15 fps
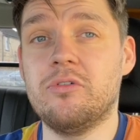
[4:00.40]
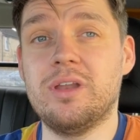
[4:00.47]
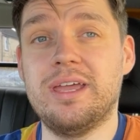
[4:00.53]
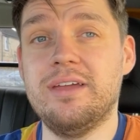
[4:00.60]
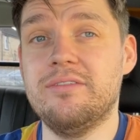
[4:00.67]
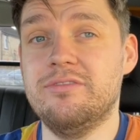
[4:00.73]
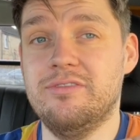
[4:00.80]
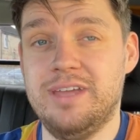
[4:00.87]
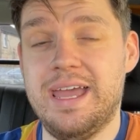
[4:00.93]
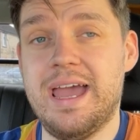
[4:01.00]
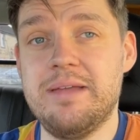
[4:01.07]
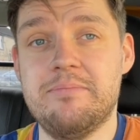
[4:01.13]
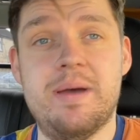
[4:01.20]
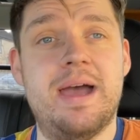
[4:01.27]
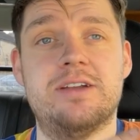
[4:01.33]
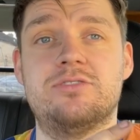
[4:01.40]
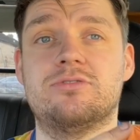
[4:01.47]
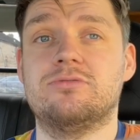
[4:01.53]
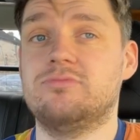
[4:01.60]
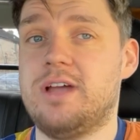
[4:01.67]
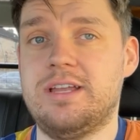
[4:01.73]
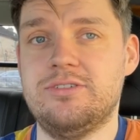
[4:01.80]
litre V8
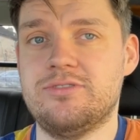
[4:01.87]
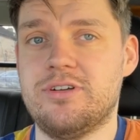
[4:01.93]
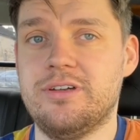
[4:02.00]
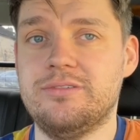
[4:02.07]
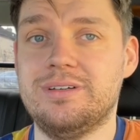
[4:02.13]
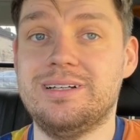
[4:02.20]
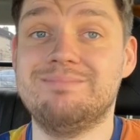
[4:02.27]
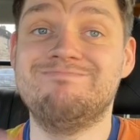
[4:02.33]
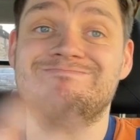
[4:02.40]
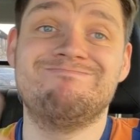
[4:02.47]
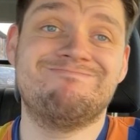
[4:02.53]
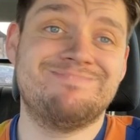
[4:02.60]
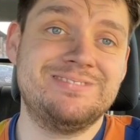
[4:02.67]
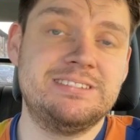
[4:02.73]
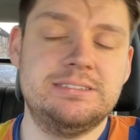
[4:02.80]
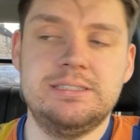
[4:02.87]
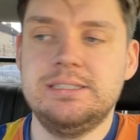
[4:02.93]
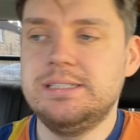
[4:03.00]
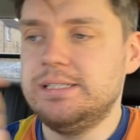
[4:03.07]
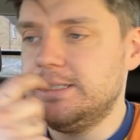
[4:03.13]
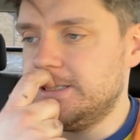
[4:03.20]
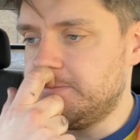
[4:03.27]
petrol Range Rover.
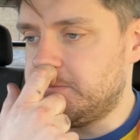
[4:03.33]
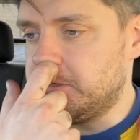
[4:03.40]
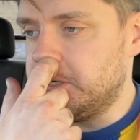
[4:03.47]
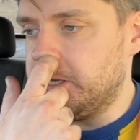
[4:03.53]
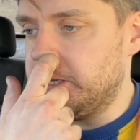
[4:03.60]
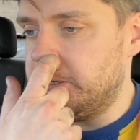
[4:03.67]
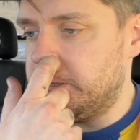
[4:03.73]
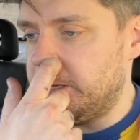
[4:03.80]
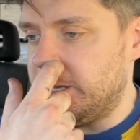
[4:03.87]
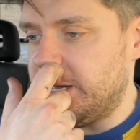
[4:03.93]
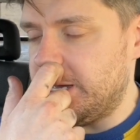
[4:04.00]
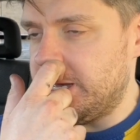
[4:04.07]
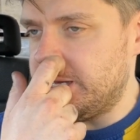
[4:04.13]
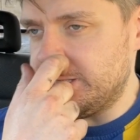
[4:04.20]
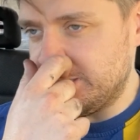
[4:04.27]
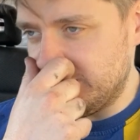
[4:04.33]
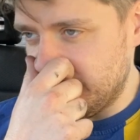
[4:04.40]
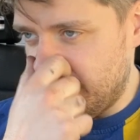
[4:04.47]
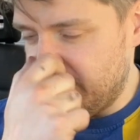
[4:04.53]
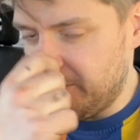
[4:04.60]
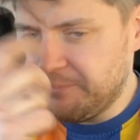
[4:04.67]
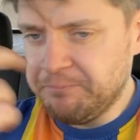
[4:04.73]
Brilliant.
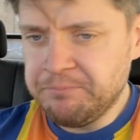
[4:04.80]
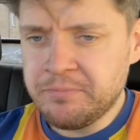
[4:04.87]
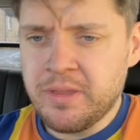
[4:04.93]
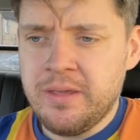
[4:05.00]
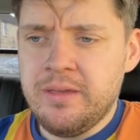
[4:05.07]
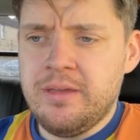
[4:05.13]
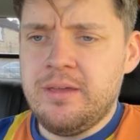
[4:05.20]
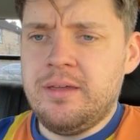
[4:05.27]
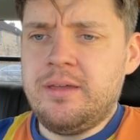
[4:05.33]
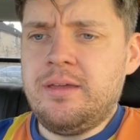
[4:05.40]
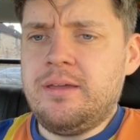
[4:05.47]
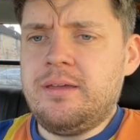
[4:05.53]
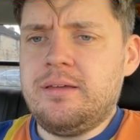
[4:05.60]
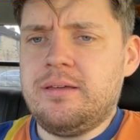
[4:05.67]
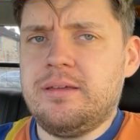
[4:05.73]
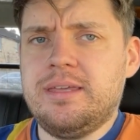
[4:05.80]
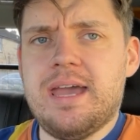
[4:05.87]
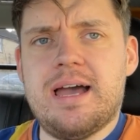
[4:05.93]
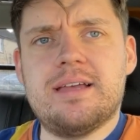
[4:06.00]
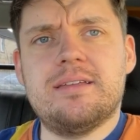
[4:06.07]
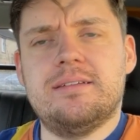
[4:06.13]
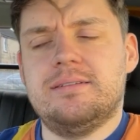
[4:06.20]
So
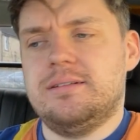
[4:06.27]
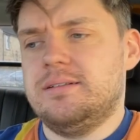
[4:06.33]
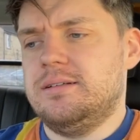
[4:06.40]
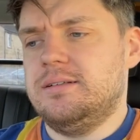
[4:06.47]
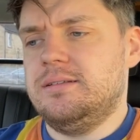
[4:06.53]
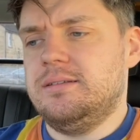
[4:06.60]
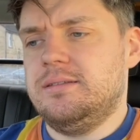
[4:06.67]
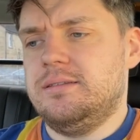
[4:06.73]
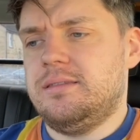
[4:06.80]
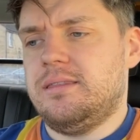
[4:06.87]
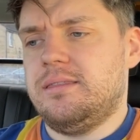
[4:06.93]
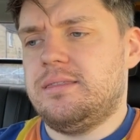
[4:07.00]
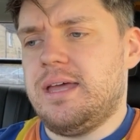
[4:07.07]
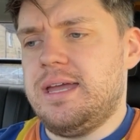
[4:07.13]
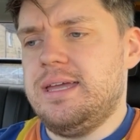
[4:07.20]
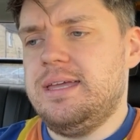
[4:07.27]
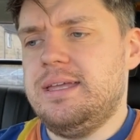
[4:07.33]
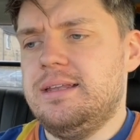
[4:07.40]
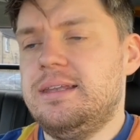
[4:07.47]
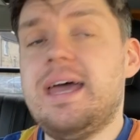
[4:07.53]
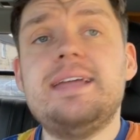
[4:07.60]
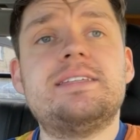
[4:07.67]
yeah, they
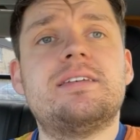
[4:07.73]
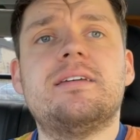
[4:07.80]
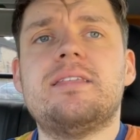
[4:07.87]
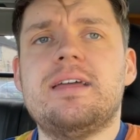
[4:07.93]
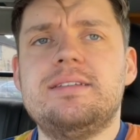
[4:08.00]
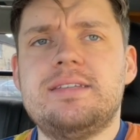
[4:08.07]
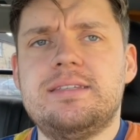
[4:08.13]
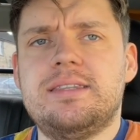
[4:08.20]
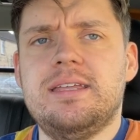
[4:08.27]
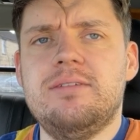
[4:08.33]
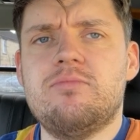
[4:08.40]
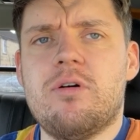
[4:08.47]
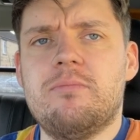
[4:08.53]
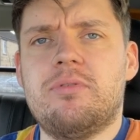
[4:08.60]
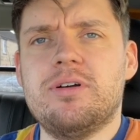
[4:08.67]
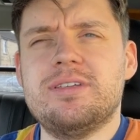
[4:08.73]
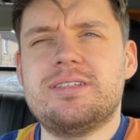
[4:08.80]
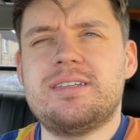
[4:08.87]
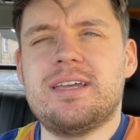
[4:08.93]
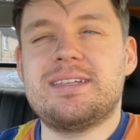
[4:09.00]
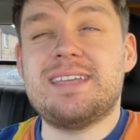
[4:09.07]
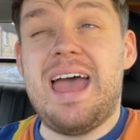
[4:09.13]
did the
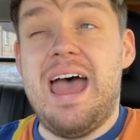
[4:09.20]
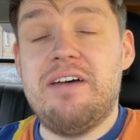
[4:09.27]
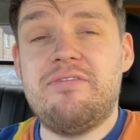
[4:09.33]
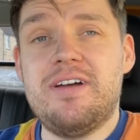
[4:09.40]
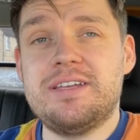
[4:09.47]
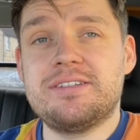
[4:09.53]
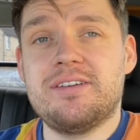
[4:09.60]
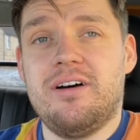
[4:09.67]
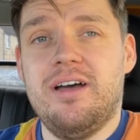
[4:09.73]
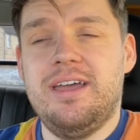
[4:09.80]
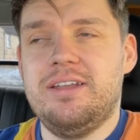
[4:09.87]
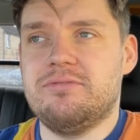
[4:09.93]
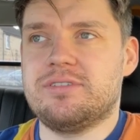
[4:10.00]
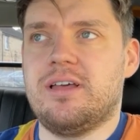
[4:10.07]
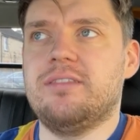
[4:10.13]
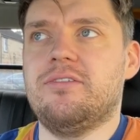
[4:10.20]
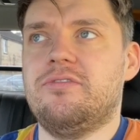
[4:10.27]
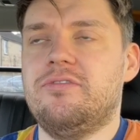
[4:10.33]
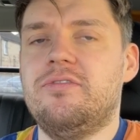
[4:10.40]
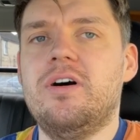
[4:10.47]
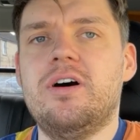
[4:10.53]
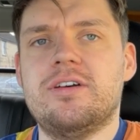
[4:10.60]
1.6 FSI, and it was like the
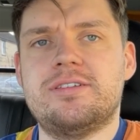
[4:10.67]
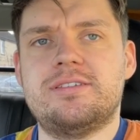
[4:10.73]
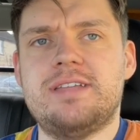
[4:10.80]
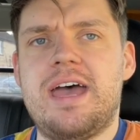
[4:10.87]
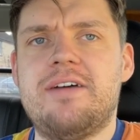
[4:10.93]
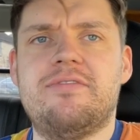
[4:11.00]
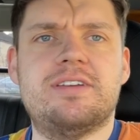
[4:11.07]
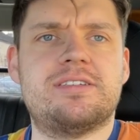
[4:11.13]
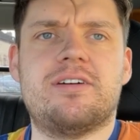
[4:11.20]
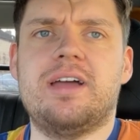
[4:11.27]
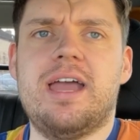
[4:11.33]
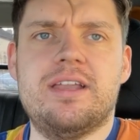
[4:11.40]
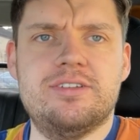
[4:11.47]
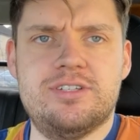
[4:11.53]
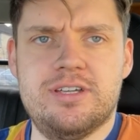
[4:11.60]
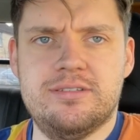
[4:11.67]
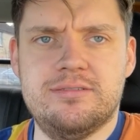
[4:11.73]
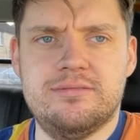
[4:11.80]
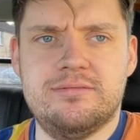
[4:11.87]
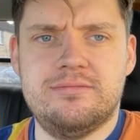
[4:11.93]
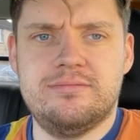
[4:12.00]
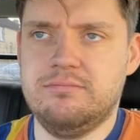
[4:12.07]
first FSI
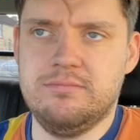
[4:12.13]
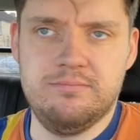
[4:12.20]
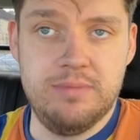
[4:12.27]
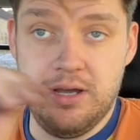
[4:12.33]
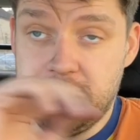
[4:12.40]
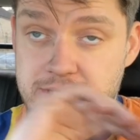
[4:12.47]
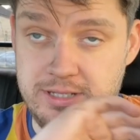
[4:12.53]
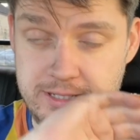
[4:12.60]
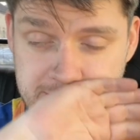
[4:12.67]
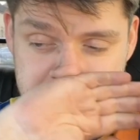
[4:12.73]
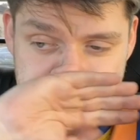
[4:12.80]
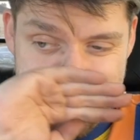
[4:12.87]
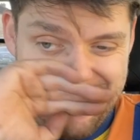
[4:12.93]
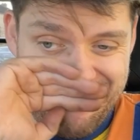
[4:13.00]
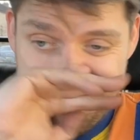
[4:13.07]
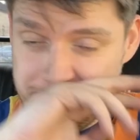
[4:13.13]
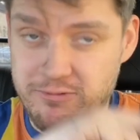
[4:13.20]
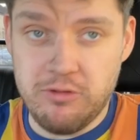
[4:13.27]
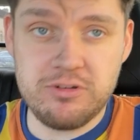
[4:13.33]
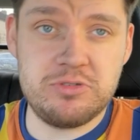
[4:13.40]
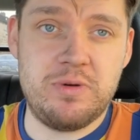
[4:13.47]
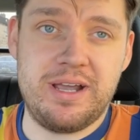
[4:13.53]
engine motor that
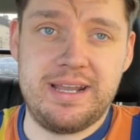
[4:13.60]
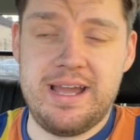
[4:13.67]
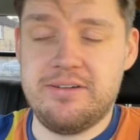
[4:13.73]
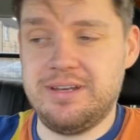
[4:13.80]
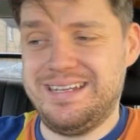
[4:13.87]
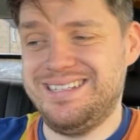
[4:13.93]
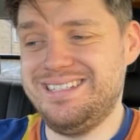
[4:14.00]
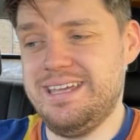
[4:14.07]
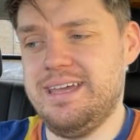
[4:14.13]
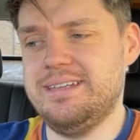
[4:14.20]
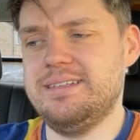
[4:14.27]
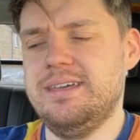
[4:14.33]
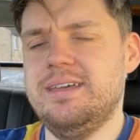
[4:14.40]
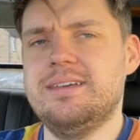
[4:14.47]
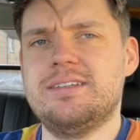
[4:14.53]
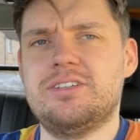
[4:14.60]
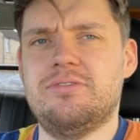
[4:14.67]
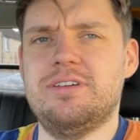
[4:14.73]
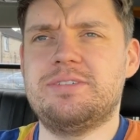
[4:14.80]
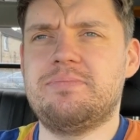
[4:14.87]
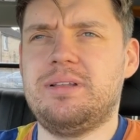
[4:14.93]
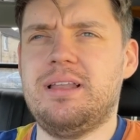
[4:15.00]
Volkswagen Audi did, so
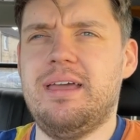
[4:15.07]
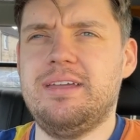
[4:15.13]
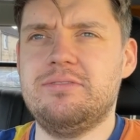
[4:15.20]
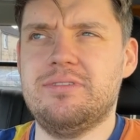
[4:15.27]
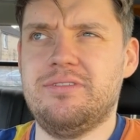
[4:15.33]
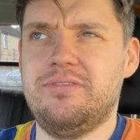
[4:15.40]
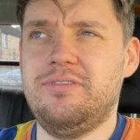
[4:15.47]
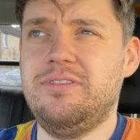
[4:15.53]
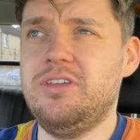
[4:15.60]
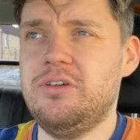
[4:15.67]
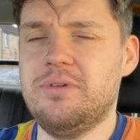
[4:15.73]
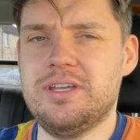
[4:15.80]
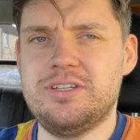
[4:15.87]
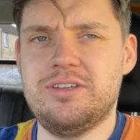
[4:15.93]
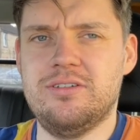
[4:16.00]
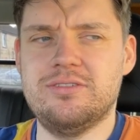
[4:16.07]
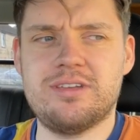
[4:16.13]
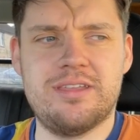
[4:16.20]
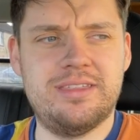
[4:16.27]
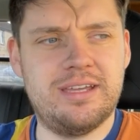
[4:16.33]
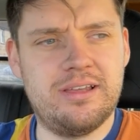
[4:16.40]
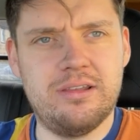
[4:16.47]
it's plagued with a few issues.
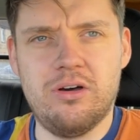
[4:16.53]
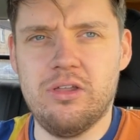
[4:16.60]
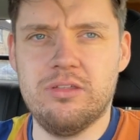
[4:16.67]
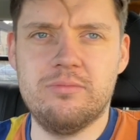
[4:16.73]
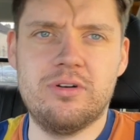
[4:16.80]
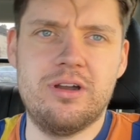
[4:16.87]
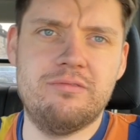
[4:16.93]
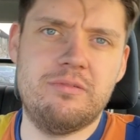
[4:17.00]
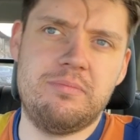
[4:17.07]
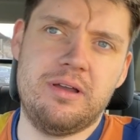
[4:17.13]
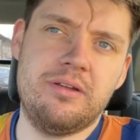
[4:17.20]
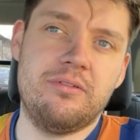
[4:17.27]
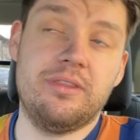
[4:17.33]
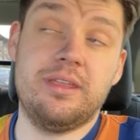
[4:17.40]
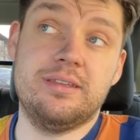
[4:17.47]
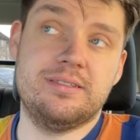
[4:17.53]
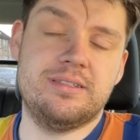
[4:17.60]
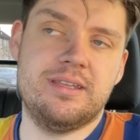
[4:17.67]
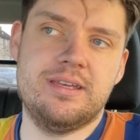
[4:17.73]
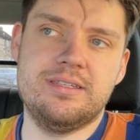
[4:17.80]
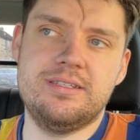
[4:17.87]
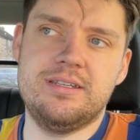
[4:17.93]
I think a lot of them are overblown on the
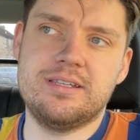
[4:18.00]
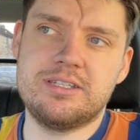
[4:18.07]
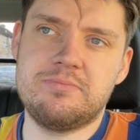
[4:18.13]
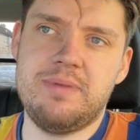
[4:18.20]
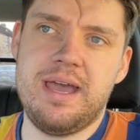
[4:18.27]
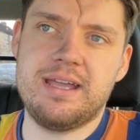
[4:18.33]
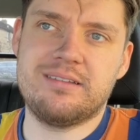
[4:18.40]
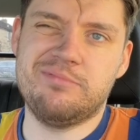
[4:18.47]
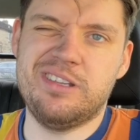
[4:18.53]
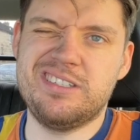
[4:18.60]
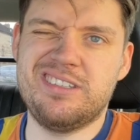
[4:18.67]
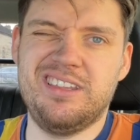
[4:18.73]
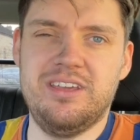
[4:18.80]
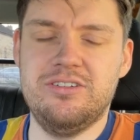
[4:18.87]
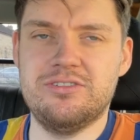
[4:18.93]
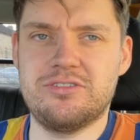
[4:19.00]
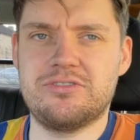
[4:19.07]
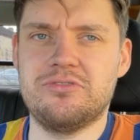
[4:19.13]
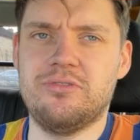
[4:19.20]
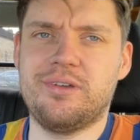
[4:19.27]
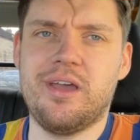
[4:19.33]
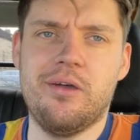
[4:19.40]
internet, as you'd expect, but it's the usual
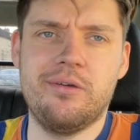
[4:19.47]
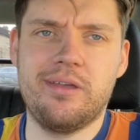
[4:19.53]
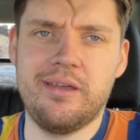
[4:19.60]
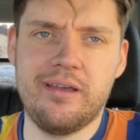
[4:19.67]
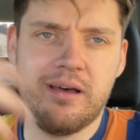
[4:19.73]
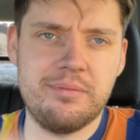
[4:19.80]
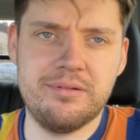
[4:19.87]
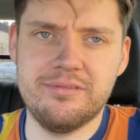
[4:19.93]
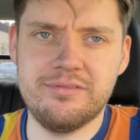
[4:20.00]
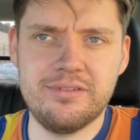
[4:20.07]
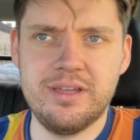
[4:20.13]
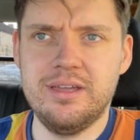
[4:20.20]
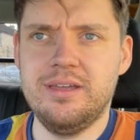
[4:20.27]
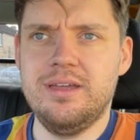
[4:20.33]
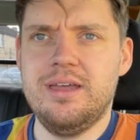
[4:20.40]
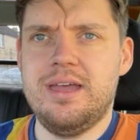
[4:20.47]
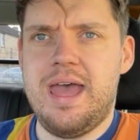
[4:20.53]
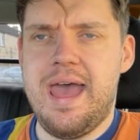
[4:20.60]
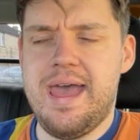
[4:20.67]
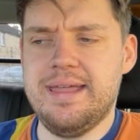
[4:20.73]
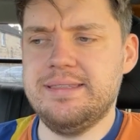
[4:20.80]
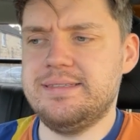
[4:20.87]
sort of coking up of
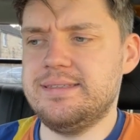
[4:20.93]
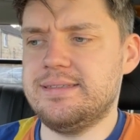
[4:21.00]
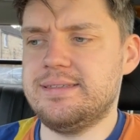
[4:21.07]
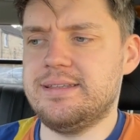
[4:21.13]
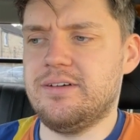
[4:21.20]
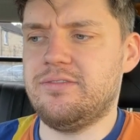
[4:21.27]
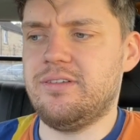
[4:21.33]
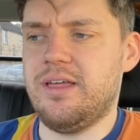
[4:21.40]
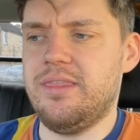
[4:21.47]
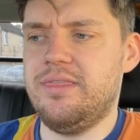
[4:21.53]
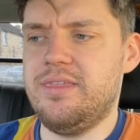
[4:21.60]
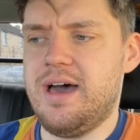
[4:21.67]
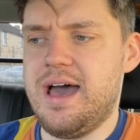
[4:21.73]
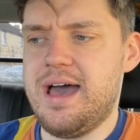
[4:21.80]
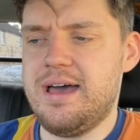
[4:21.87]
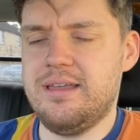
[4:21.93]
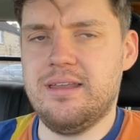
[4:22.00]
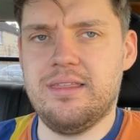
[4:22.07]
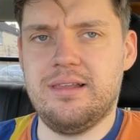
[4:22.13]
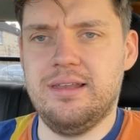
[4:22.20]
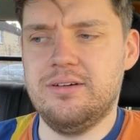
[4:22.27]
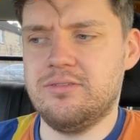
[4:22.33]
heads and stuff like that, and
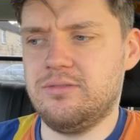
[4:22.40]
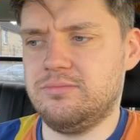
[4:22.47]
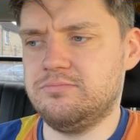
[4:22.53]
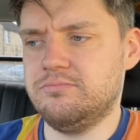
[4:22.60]
other little